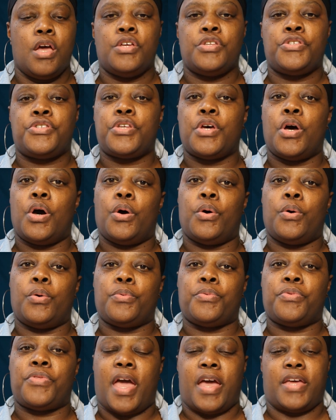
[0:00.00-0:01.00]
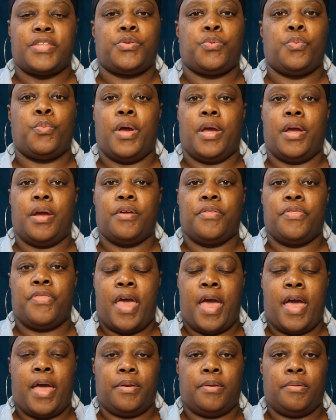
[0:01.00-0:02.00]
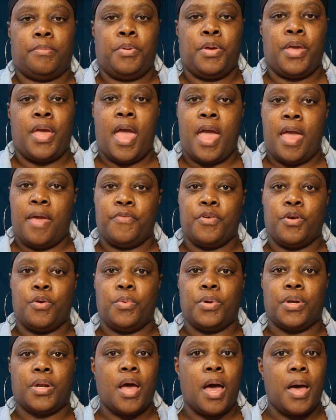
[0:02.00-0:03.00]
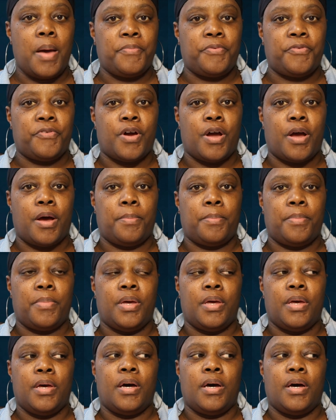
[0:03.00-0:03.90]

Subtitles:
So that's where that behavior would come from,